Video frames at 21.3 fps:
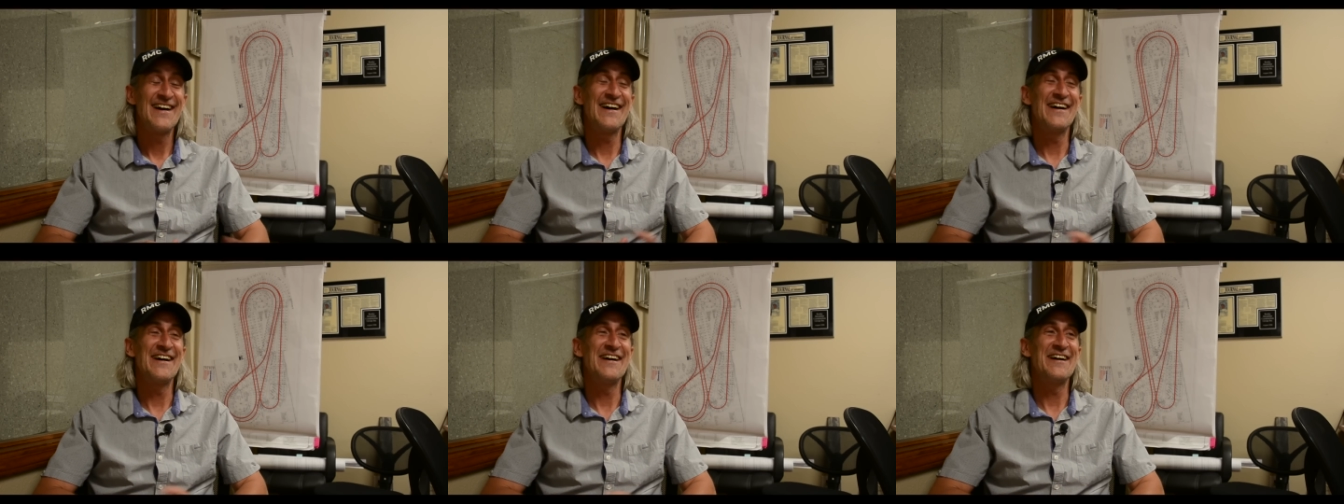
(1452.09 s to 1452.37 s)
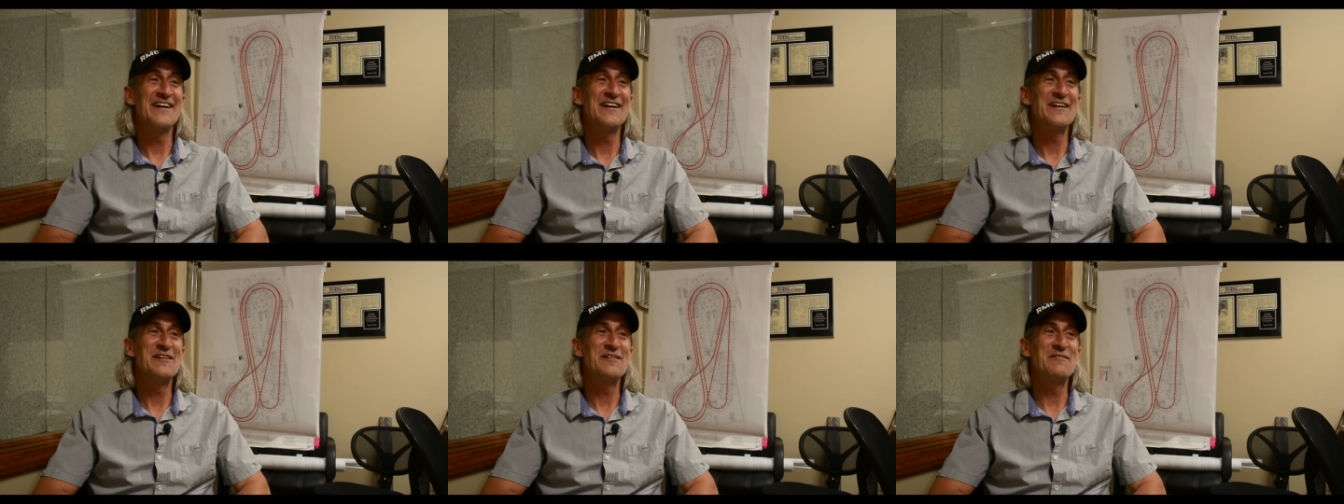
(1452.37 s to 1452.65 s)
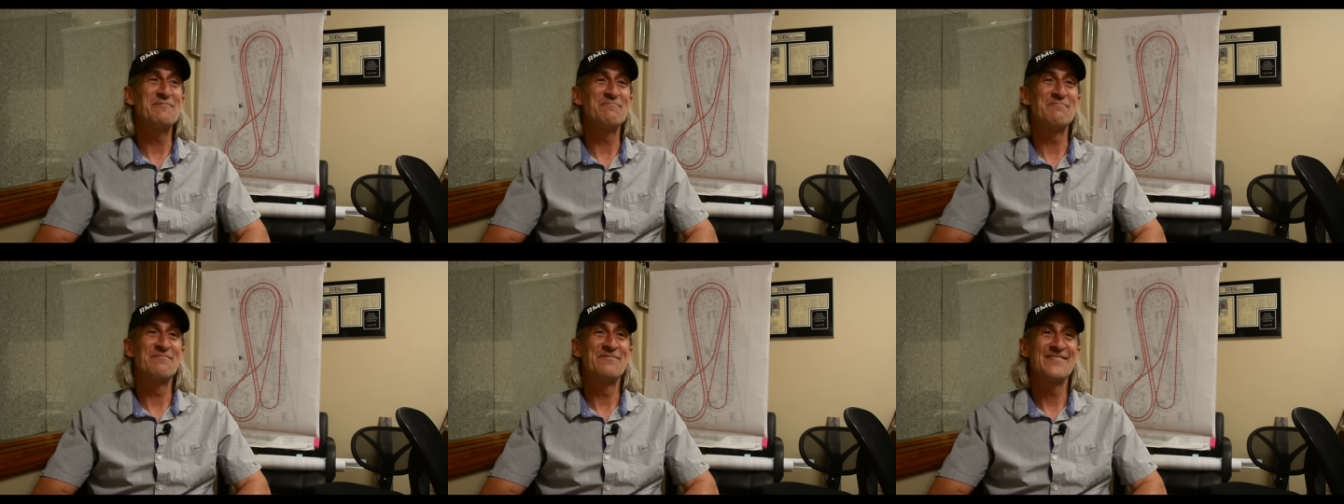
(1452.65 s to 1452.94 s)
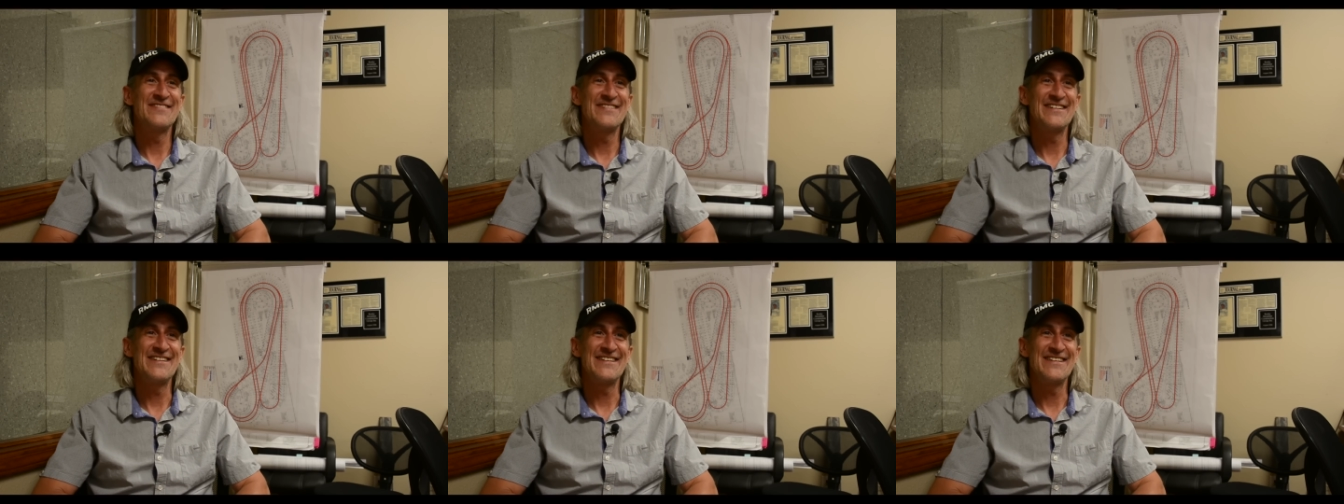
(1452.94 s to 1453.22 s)
Um,
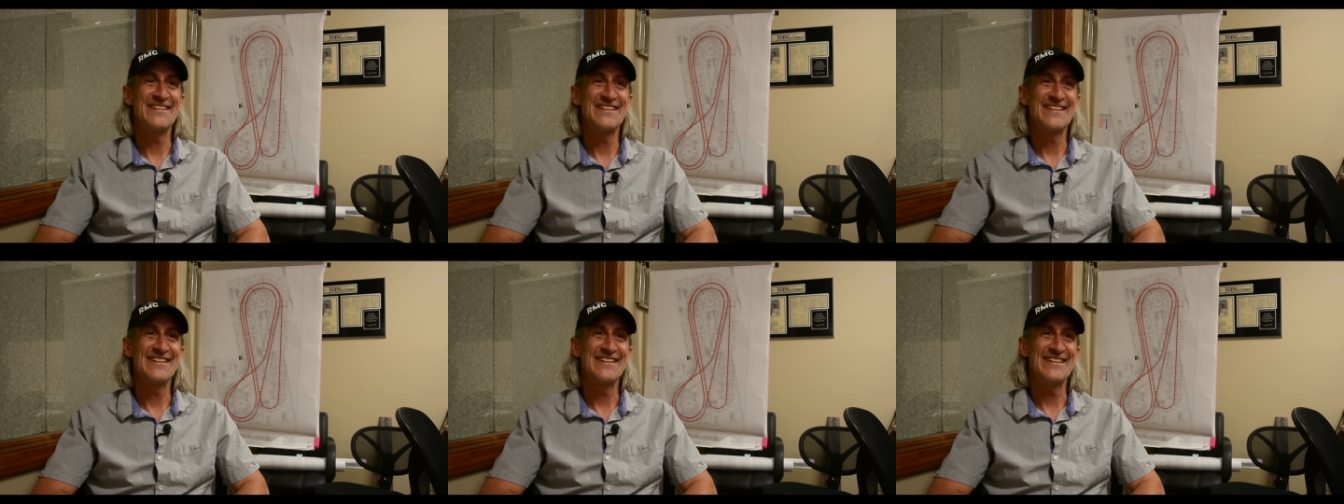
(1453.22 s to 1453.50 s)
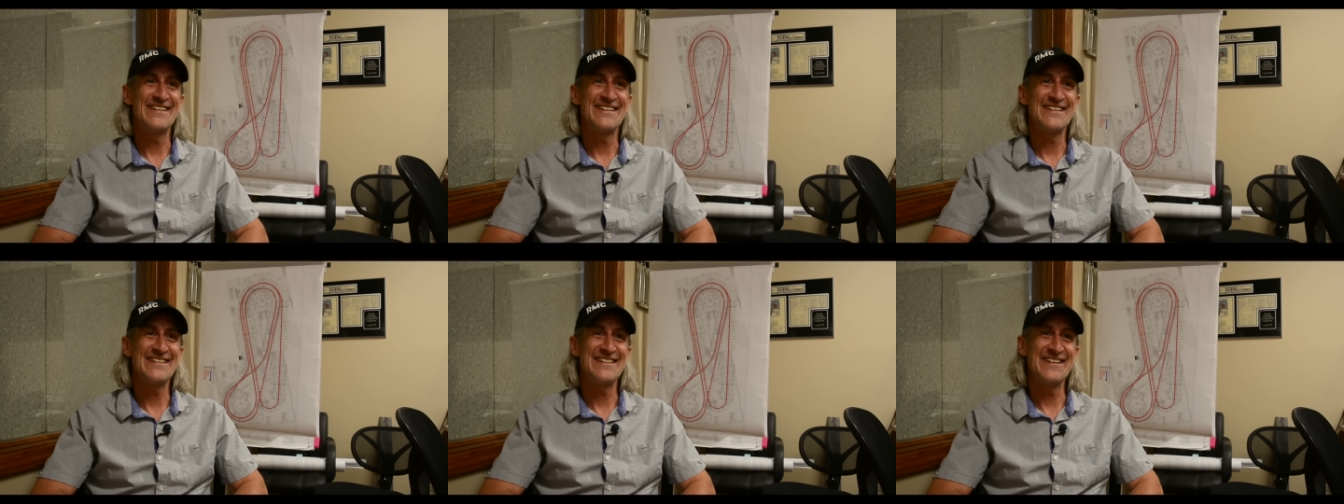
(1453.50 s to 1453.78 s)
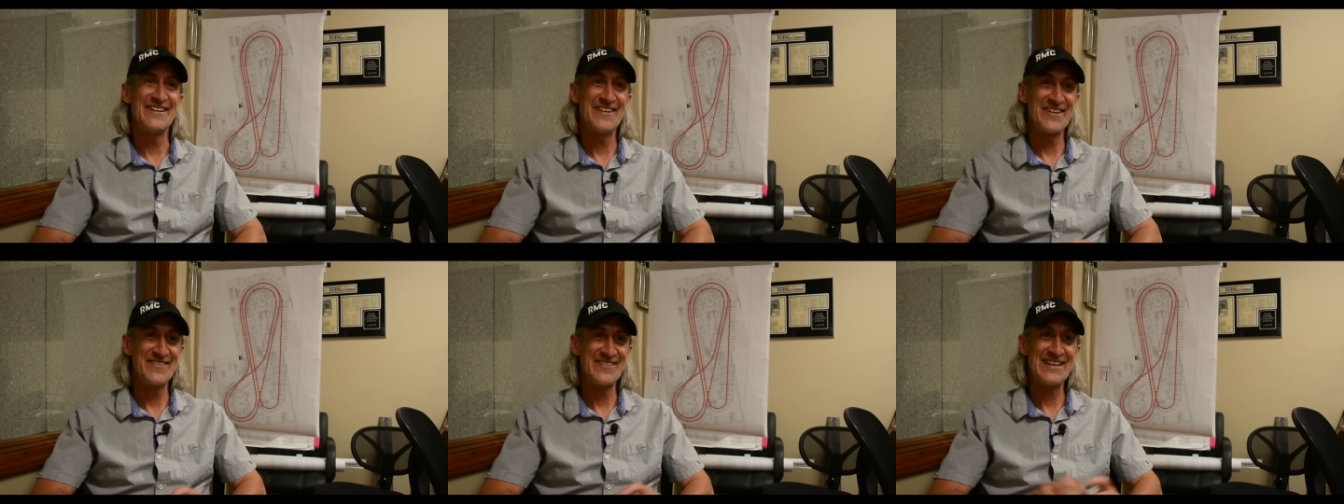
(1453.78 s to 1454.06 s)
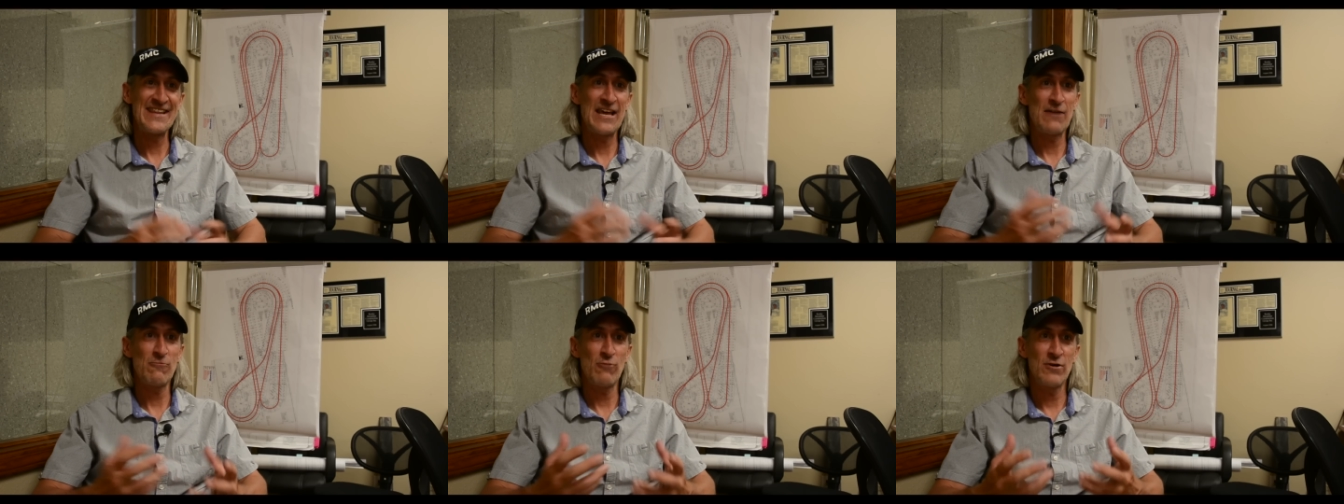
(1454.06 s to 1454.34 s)
it, eh, it, eh, you know what I
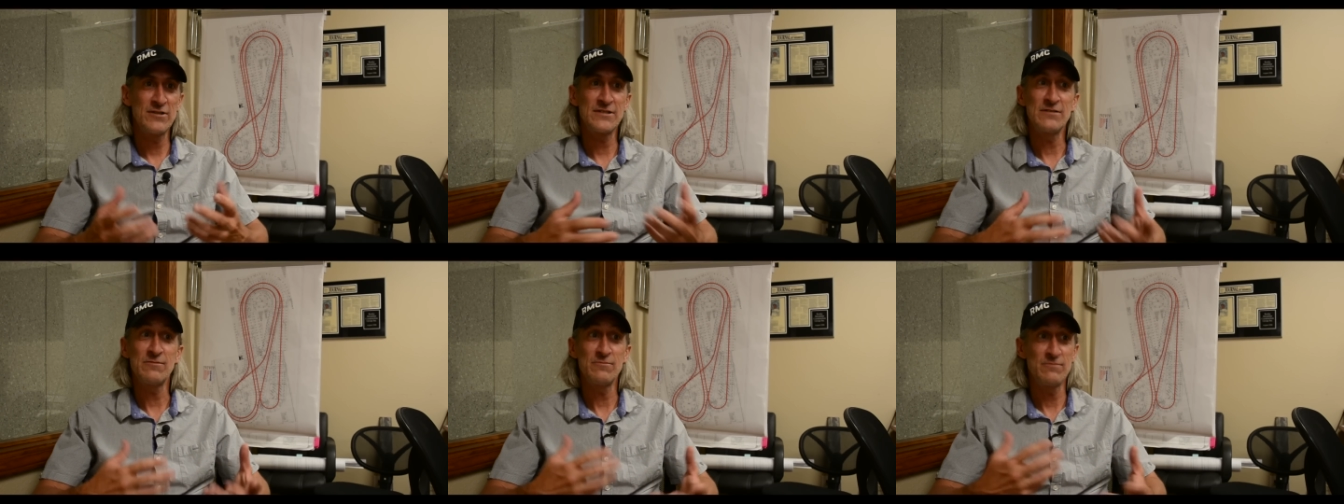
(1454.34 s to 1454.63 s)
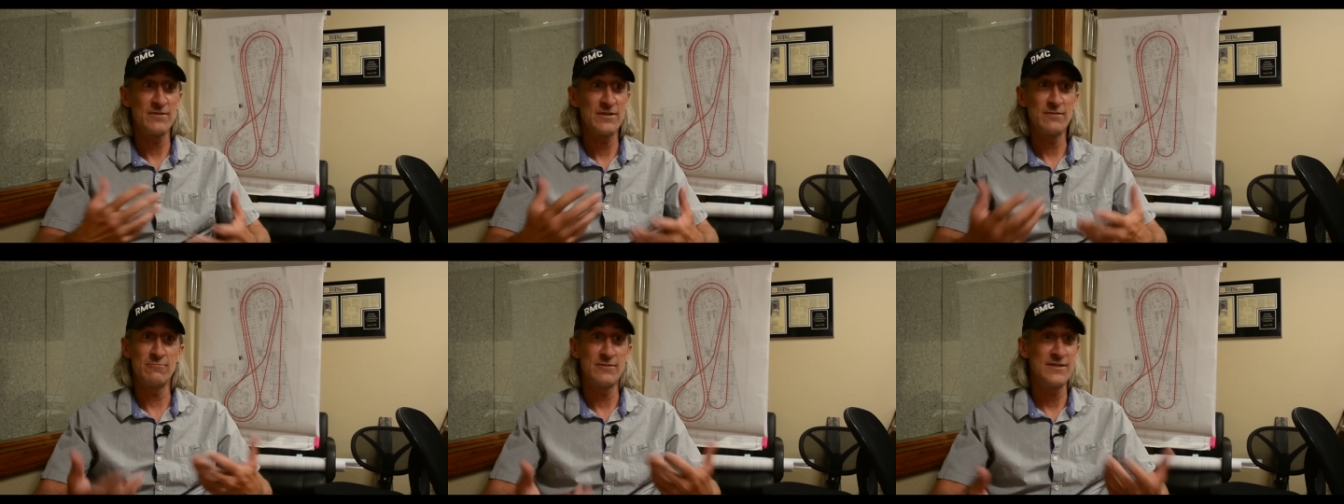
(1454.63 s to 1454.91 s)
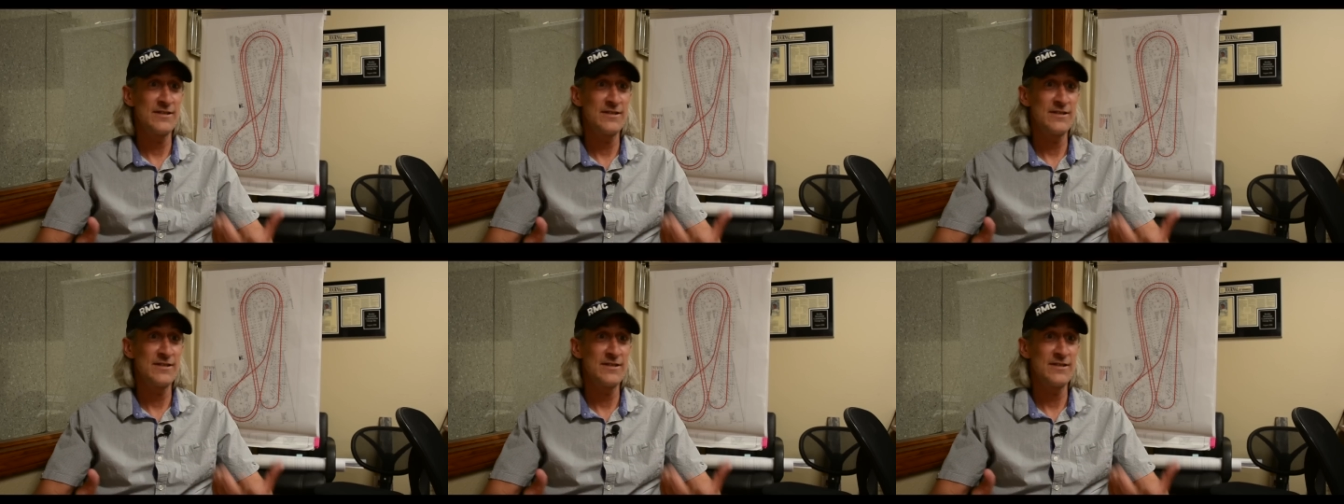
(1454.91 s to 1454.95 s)
mean? That wasn't.